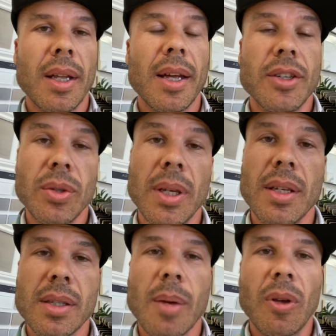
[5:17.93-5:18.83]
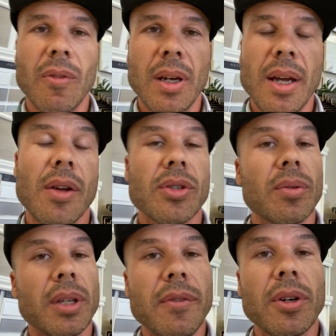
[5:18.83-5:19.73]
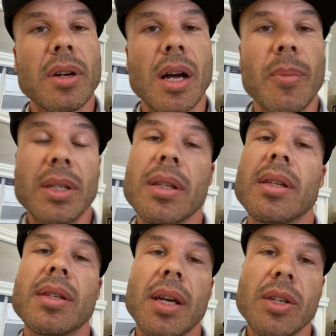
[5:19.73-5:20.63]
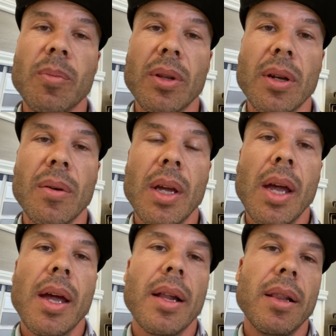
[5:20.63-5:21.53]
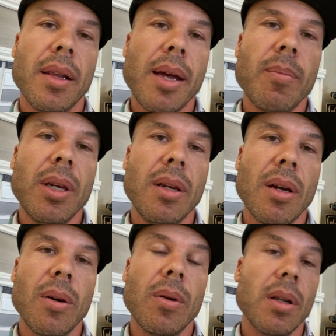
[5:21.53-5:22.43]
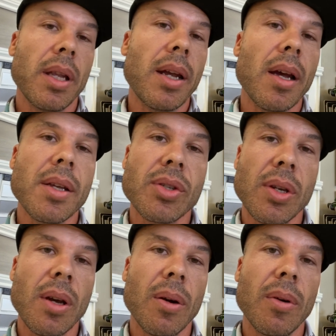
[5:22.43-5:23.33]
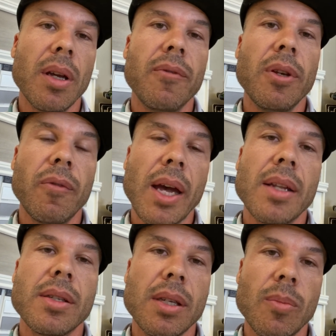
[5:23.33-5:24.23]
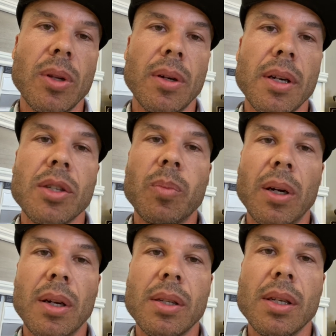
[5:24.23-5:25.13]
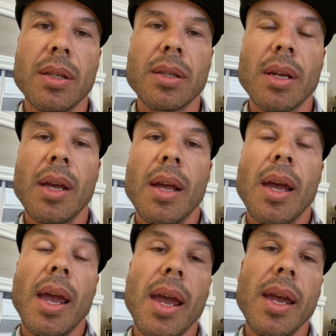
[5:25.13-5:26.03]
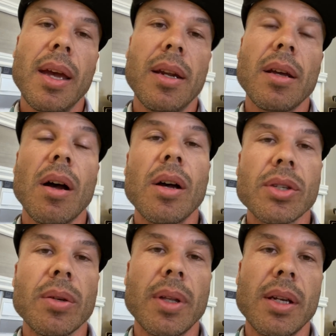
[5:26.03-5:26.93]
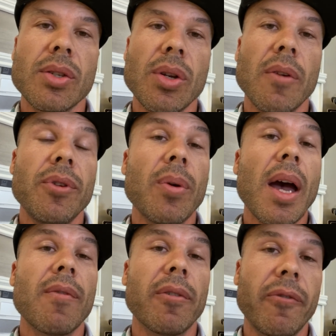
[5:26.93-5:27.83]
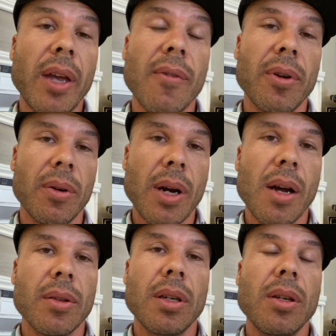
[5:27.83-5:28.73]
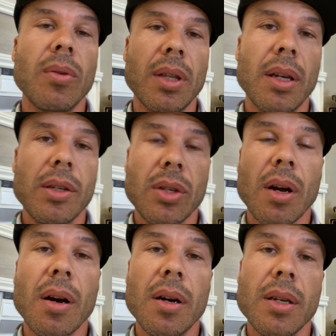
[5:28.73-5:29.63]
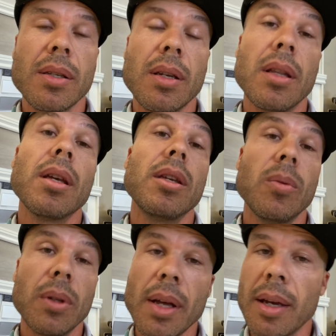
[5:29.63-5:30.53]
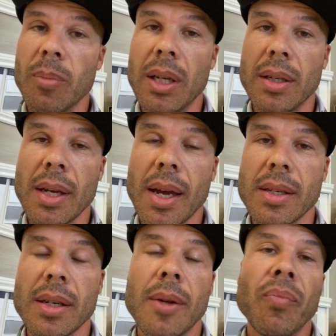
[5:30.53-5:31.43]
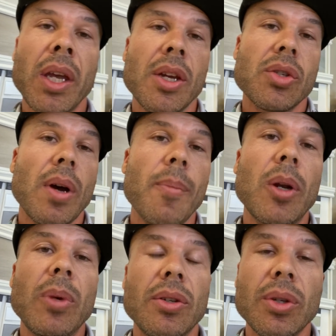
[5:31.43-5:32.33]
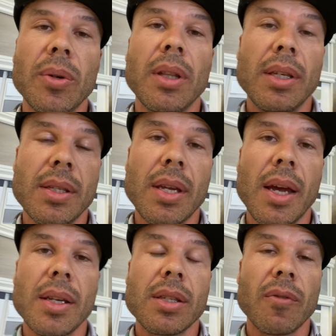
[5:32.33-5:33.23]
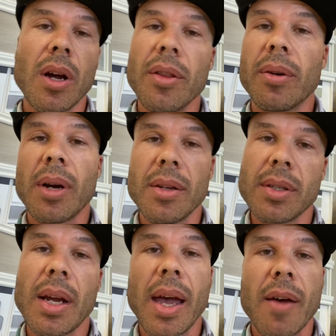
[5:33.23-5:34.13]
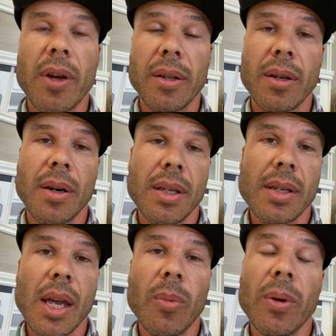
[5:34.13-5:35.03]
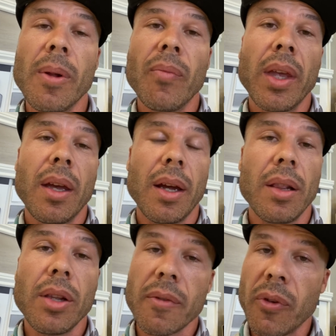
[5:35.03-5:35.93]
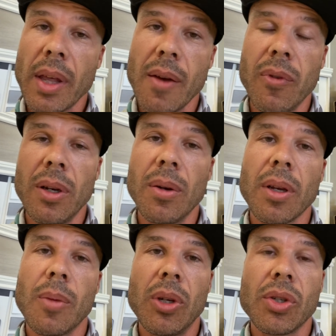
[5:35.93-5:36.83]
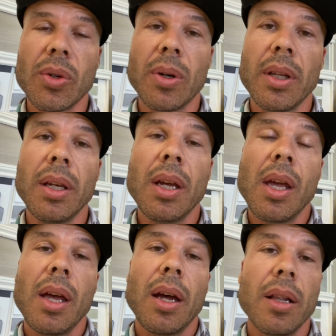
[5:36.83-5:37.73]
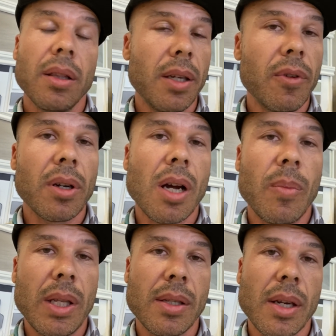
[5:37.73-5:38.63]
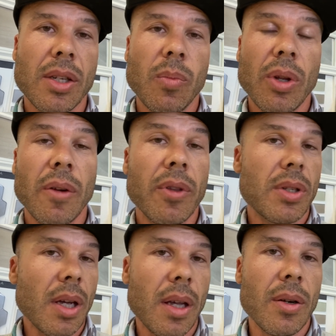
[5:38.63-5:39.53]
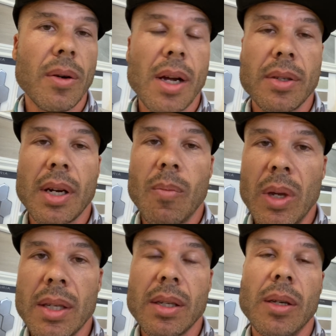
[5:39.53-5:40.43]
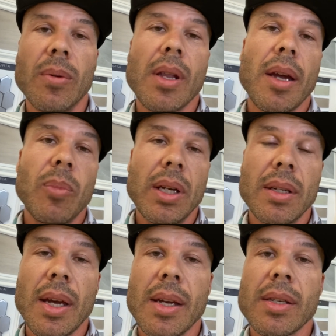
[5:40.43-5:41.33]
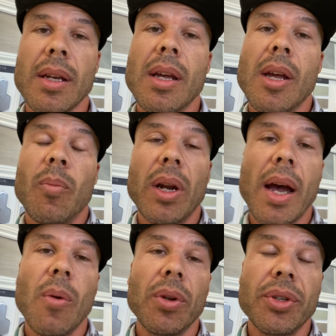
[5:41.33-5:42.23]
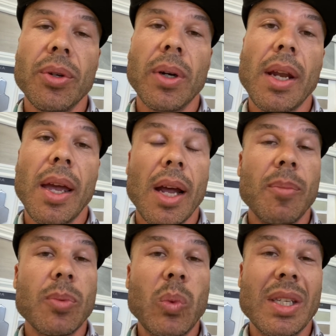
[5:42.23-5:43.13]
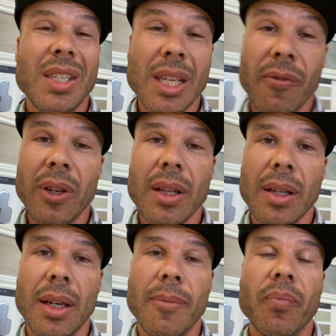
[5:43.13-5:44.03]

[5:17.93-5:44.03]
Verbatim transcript: to get some of it up. So leave your comments in the section below. Let me know, let us know if you've had similar experiences, and also let us know if you have a favorite grout that you think is the hardest that you would like me to test. So I'm going to be doing these tests of all the grouts that I have out there on the table. Look for that video coming shortly. Leave your comment in the section below if there's other grouts that I missed that you would like me to test, but I will do it. And I'm specifically